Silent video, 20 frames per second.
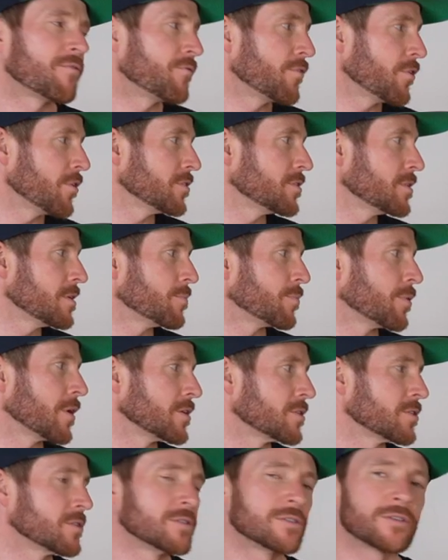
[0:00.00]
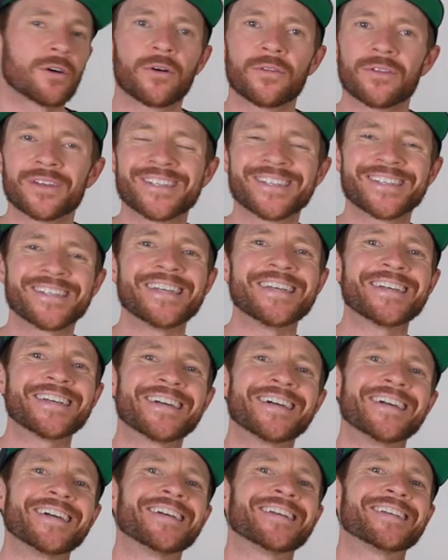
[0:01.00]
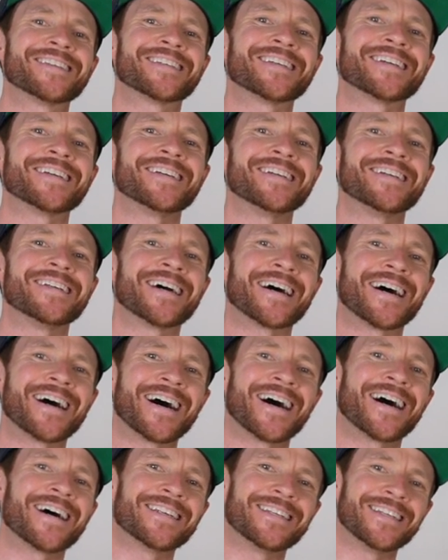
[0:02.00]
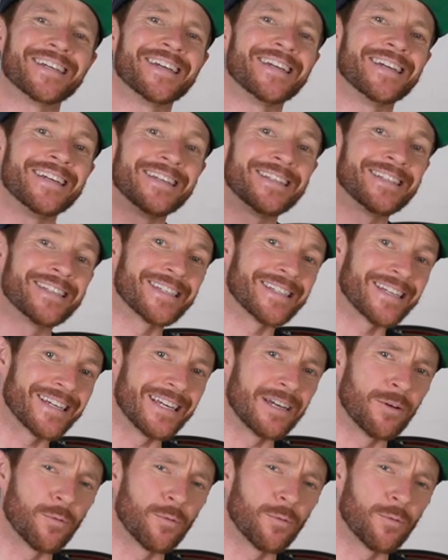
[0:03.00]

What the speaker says: first impressions on the SEKA Exceed RDC,